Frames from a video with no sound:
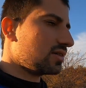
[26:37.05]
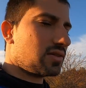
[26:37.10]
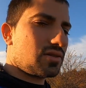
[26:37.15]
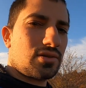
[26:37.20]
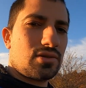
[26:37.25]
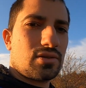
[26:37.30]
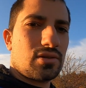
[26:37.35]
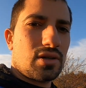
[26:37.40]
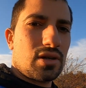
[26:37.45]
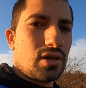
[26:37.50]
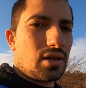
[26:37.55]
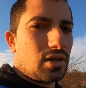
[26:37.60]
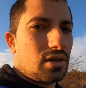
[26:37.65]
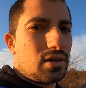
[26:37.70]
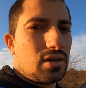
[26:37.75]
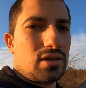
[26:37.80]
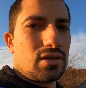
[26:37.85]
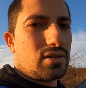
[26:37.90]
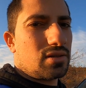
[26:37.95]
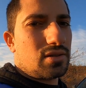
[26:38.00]

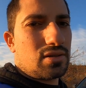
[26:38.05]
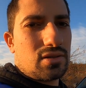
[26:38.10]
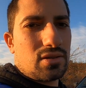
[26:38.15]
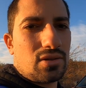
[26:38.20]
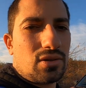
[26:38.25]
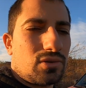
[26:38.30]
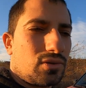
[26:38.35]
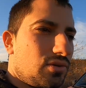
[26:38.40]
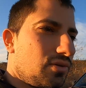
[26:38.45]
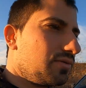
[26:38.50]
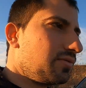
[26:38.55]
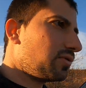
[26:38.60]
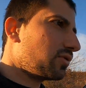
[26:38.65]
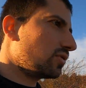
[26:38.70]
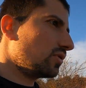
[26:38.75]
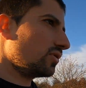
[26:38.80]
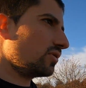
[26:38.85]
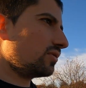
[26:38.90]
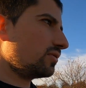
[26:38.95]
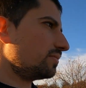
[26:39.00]
It's not good
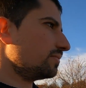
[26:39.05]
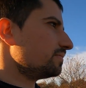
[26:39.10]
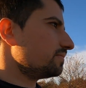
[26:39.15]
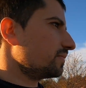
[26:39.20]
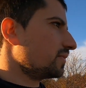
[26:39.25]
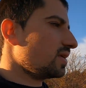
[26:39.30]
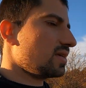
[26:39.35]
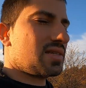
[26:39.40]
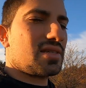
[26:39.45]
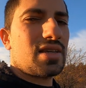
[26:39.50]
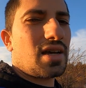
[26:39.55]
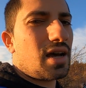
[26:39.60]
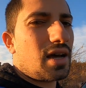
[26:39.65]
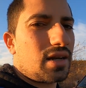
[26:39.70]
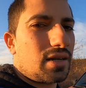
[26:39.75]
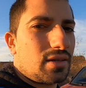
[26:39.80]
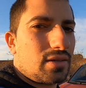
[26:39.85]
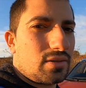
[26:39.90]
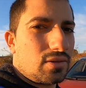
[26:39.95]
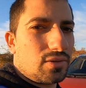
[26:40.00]
for you
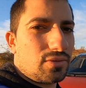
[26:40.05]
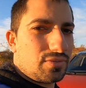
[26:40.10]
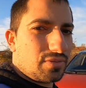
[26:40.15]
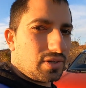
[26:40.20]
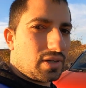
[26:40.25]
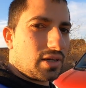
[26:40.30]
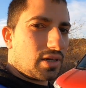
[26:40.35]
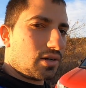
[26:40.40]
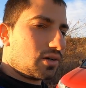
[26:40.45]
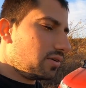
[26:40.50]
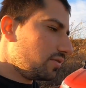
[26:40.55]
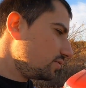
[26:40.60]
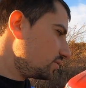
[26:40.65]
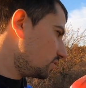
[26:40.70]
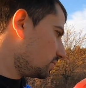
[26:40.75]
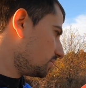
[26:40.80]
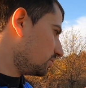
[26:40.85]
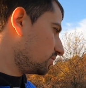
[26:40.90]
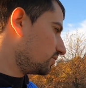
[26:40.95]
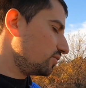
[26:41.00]
inside, not feeling
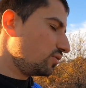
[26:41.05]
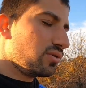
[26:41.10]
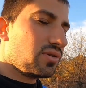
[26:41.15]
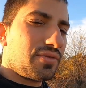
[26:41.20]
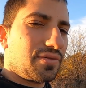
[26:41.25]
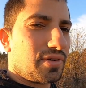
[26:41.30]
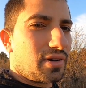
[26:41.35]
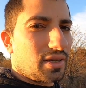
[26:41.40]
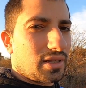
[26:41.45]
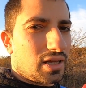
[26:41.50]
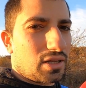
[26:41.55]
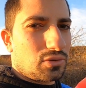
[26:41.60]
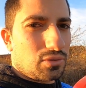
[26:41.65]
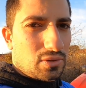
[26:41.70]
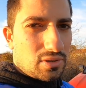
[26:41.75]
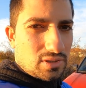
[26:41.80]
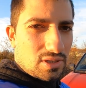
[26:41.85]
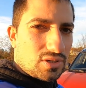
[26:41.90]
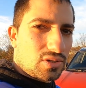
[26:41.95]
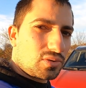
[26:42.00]
comfortable, and you are feeling that
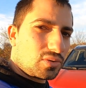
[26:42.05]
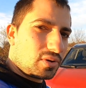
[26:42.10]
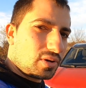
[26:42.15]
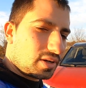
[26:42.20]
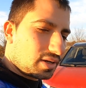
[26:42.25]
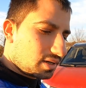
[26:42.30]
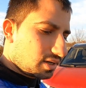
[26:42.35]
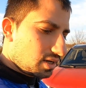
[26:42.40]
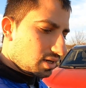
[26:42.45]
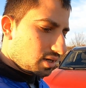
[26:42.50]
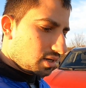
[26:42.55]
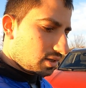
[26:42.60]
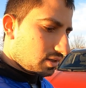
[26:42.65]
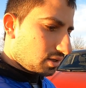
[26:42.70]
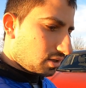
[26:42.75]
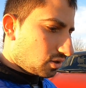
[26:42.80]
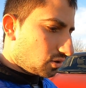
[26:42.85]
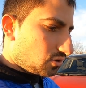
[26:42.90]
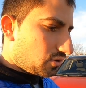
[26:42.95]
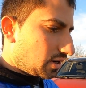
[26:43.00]
you're destroying
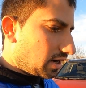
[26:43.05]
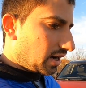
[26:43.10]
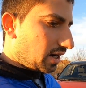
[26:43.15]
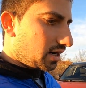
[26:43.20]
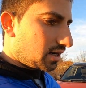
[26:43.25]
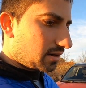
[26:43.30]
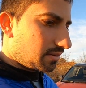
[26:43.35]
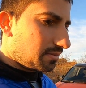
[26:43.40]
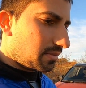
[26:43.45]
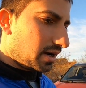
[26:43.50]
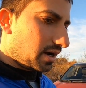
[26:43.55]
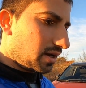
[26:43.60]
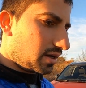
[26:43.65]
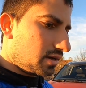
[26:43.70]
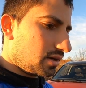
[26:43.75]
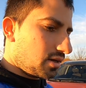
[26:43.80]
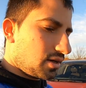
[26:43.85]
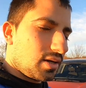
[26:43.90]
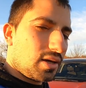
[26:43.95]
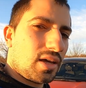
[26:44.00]
the whole car
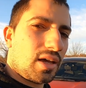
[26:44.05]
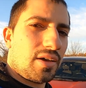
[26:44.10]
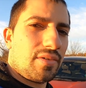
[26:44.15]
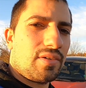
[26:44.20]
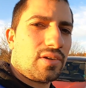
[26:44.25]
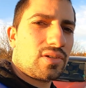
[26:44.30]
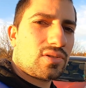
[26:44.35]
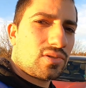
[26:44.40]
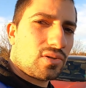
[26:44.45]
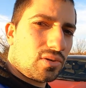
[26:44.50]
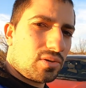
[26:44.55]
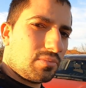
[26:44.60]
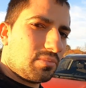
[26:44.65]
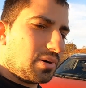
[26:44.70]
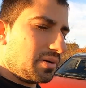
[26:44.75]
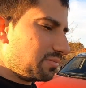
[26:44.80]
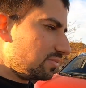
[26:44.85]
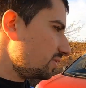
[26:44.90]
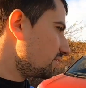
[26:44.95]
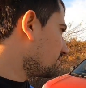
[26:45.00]
by having so
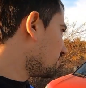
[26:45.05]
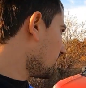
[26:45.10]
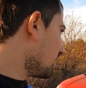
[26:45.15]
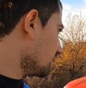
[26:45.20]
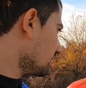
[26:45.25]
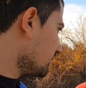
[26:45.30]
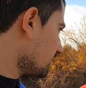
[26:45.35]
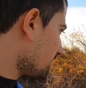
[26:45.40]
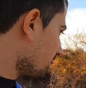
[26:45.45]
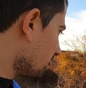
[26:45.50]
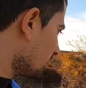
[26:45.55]
bumpy ride.